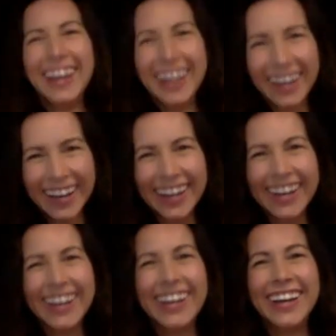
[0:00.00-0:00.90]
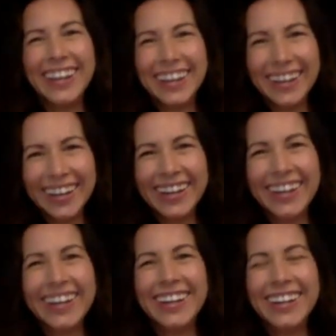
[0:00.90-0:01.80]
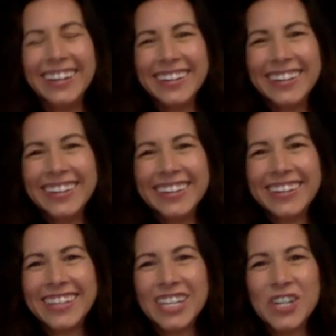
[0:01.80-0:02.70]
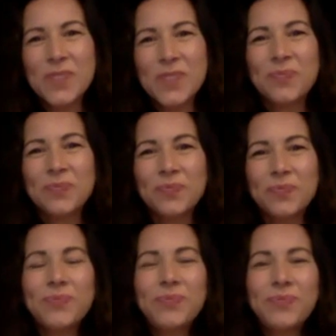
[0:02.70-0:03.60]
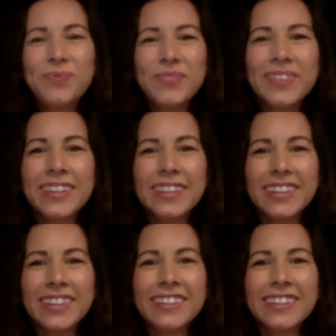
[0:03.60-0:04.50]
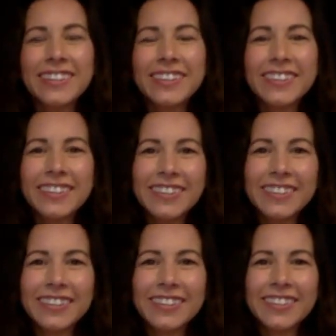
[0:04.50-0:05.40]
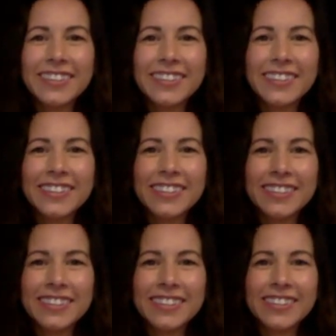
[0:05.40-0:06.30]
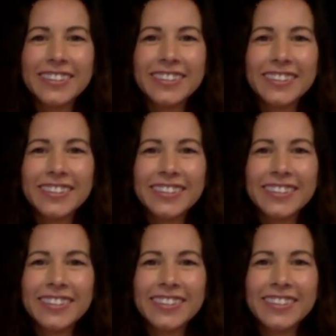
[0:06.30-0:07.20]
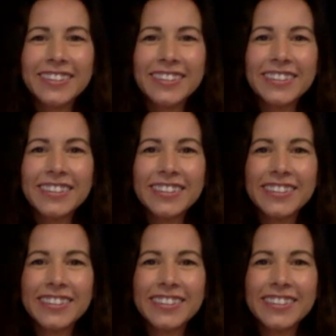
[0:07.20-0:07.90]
This person isn't speaking.